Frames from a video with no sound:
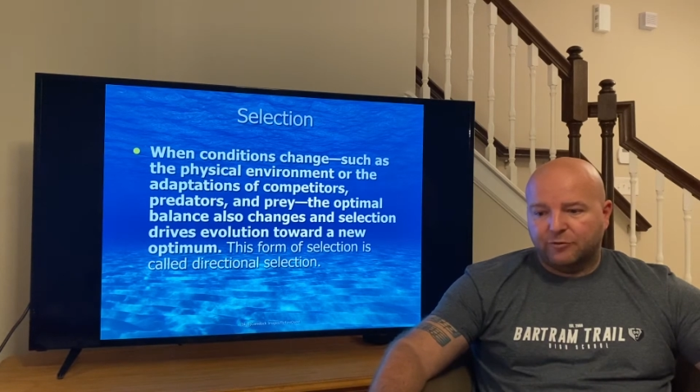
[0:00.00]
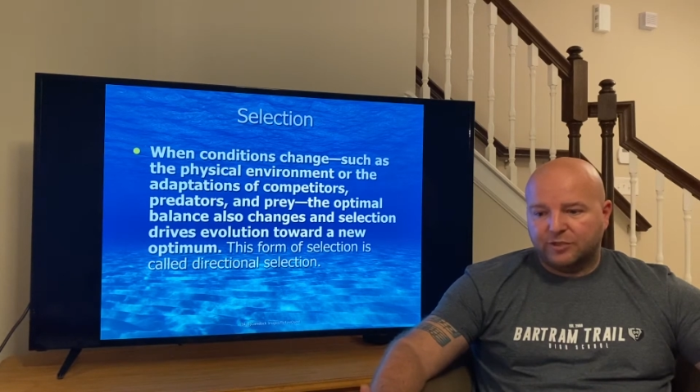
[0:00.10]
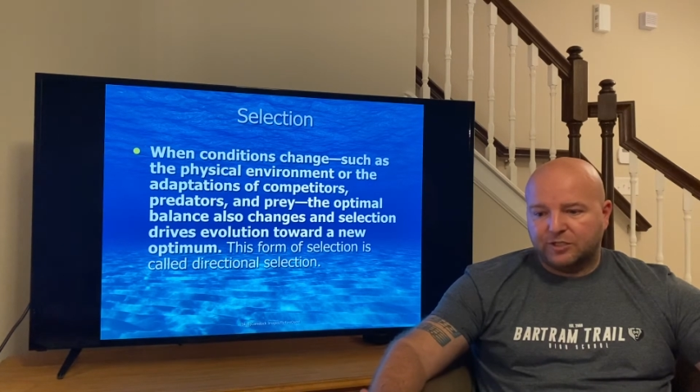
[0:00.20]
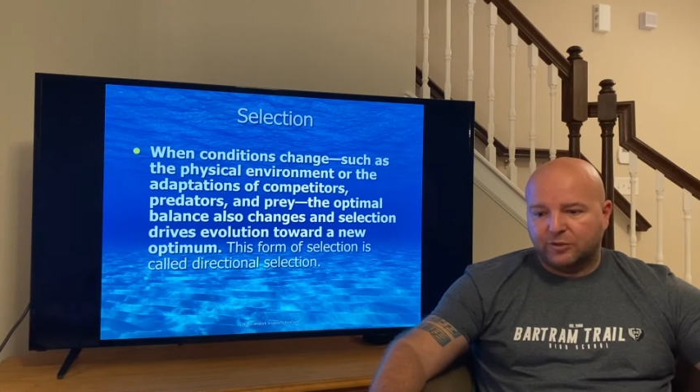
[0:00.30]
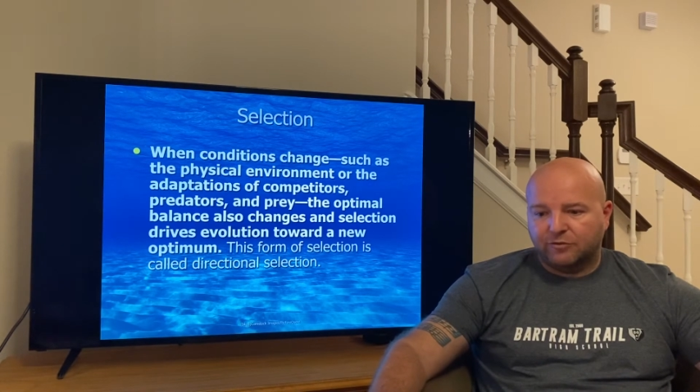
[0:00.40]

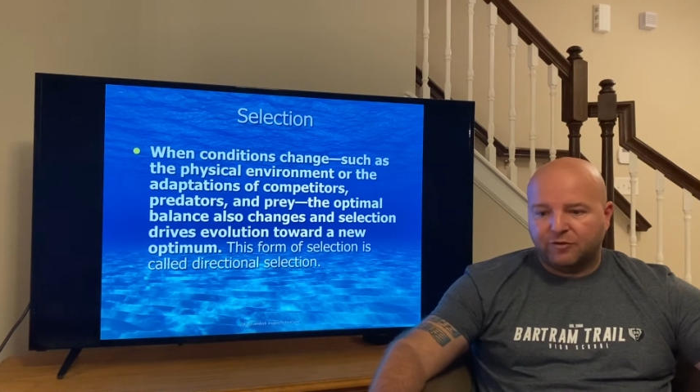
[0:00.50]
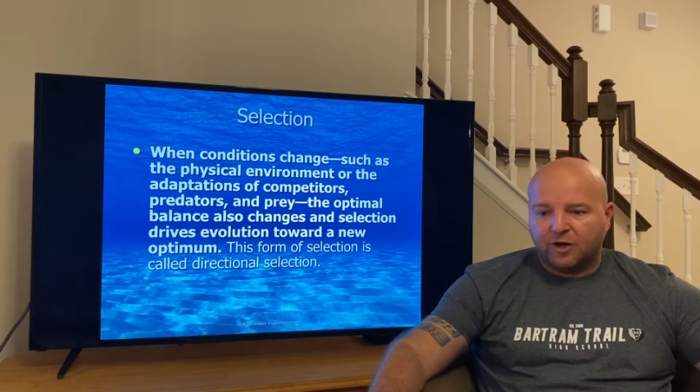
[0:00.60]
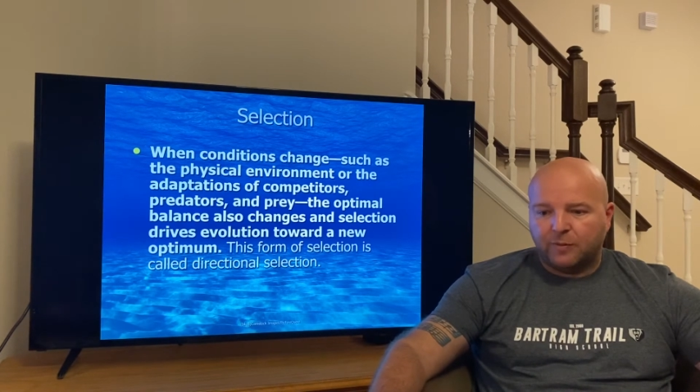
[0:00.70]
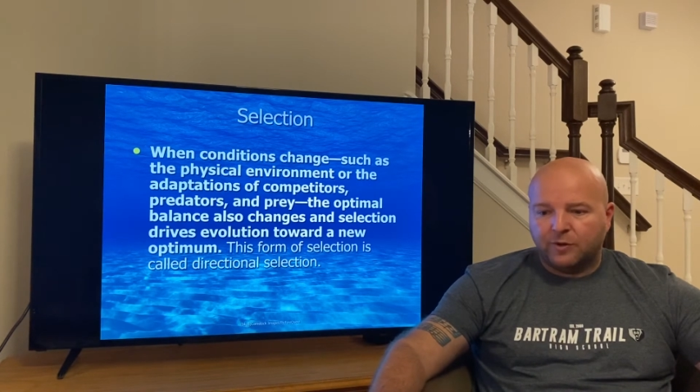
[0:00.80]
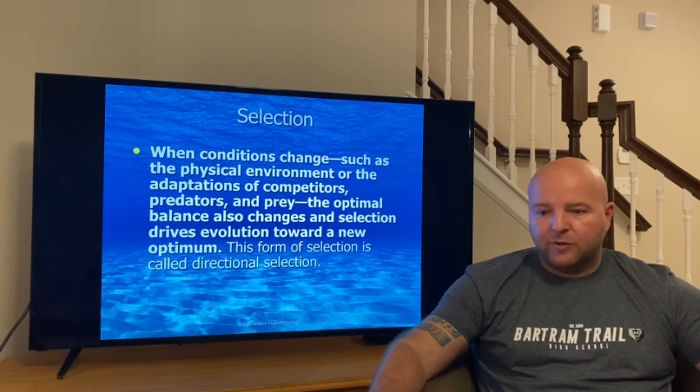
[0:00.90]
physical
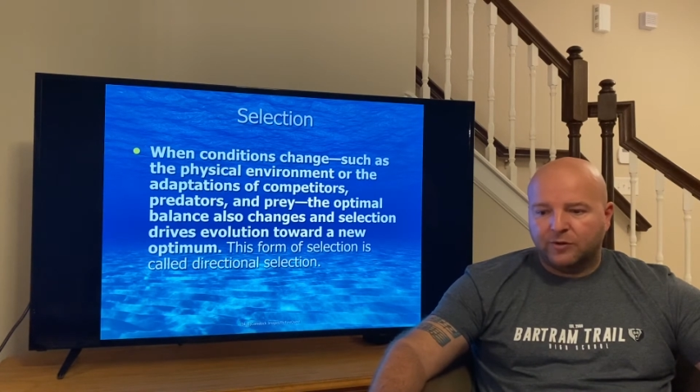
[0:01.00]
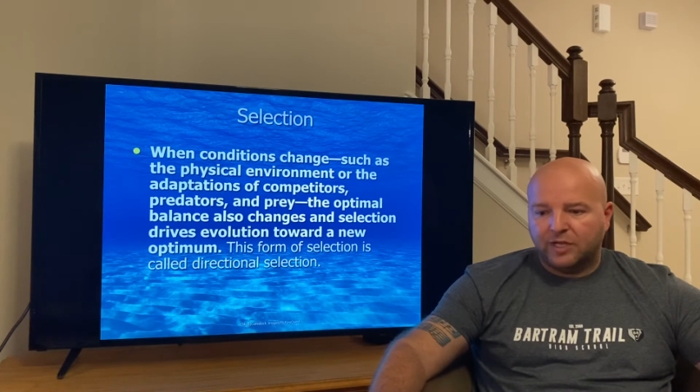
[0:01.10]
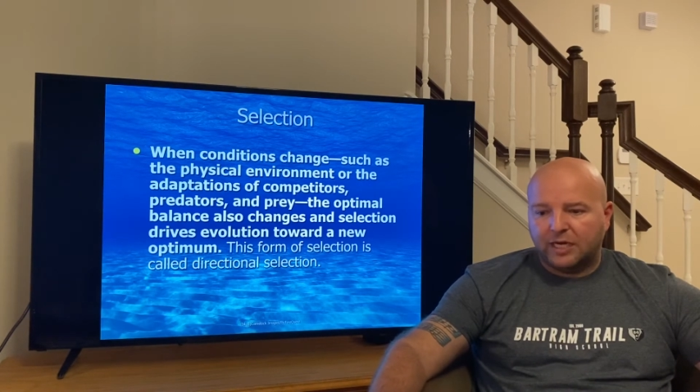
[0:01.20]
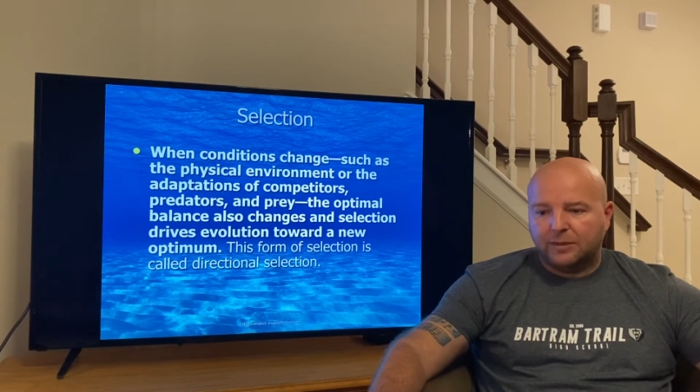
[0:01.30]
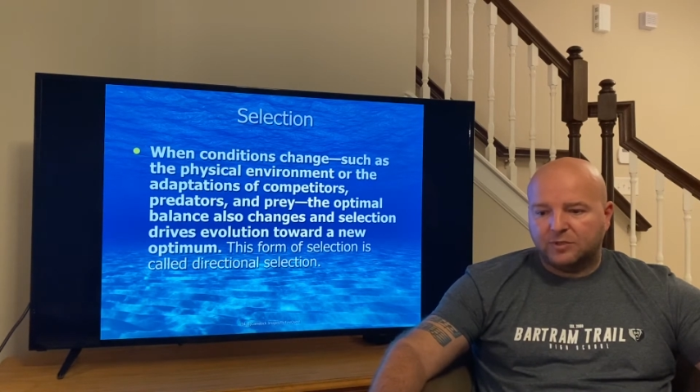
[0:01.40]
environment or
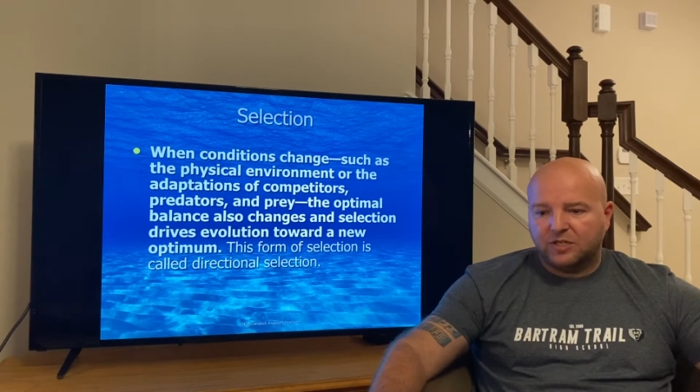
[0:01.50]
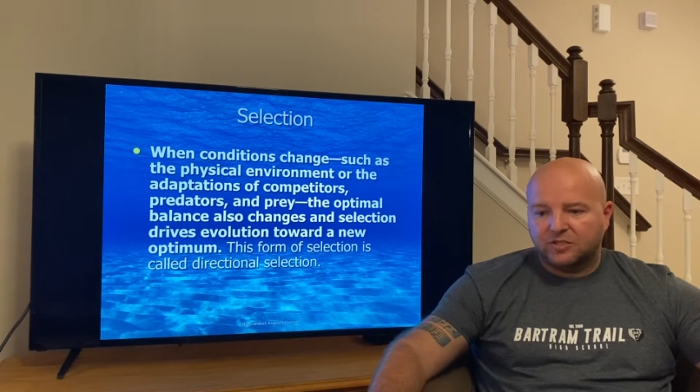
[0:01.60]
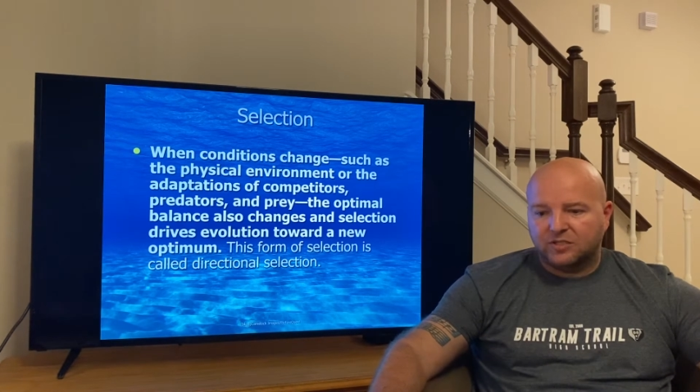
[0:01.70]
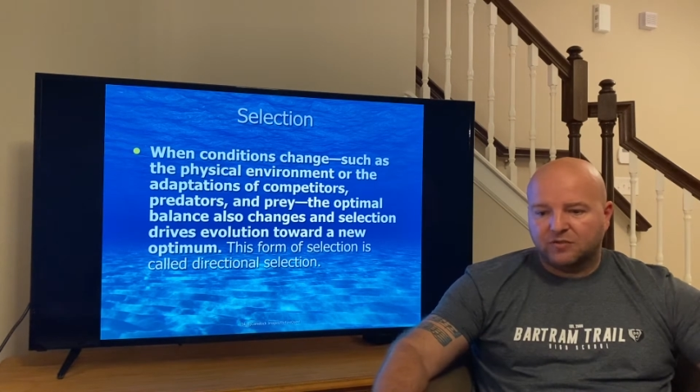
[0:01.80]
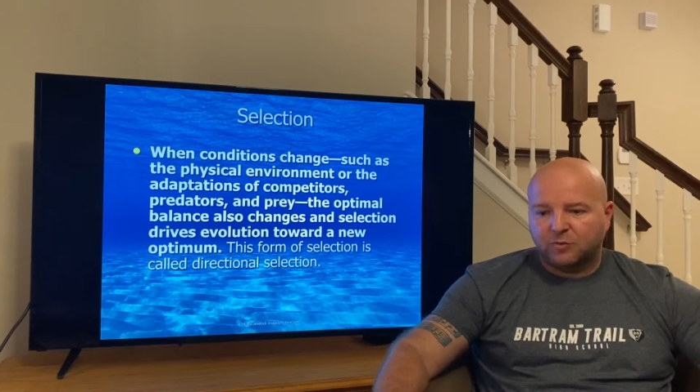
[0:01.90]
the
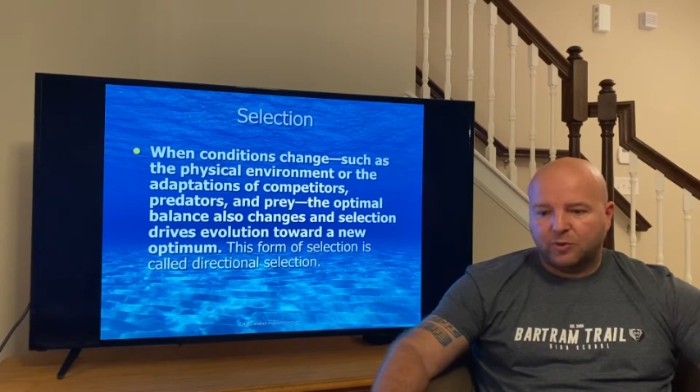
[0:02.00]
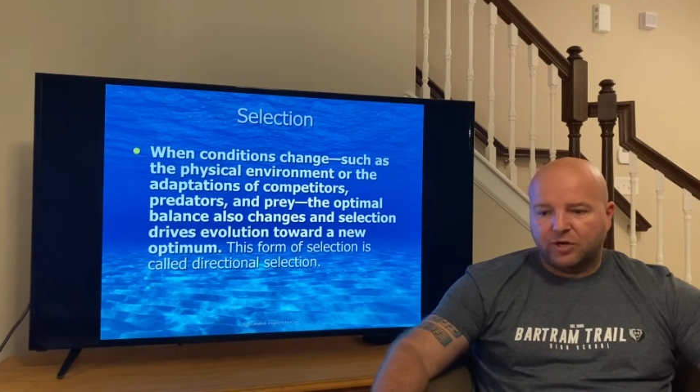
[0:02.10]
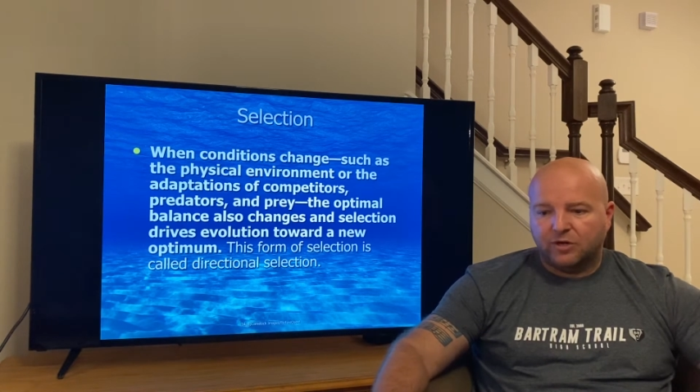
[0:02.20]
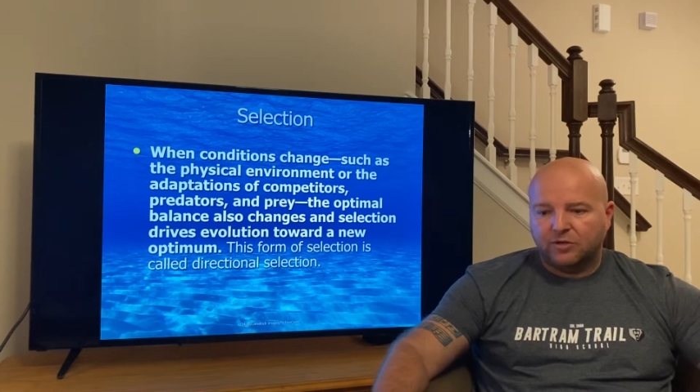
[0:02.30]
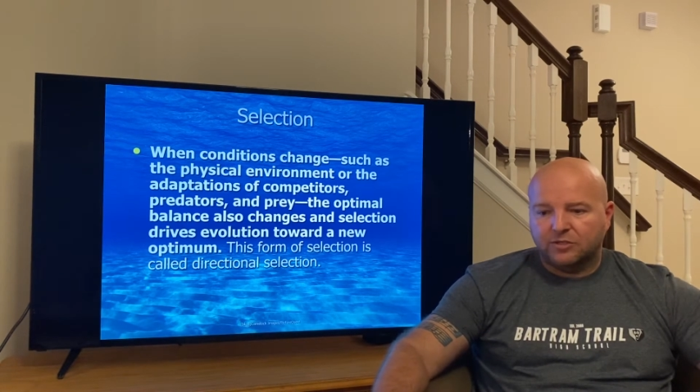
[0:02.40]
adaptations of
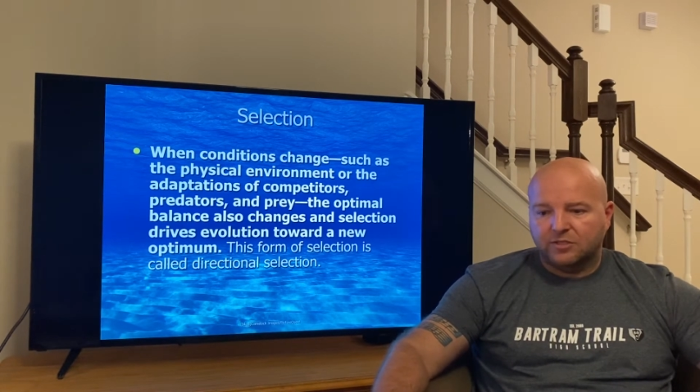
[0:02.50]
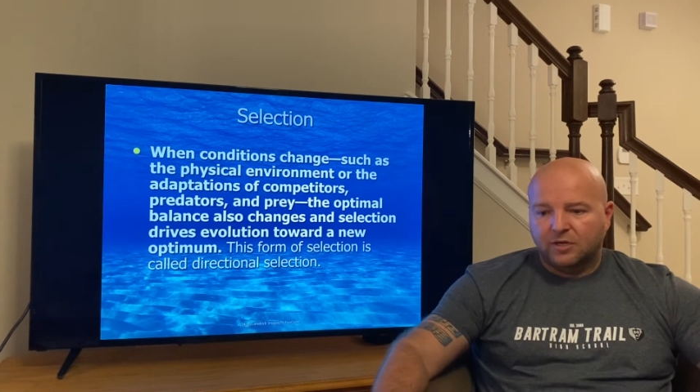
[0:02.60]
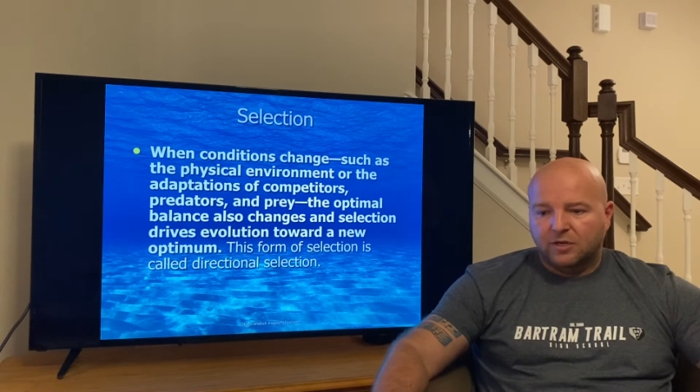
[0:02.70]
competitors,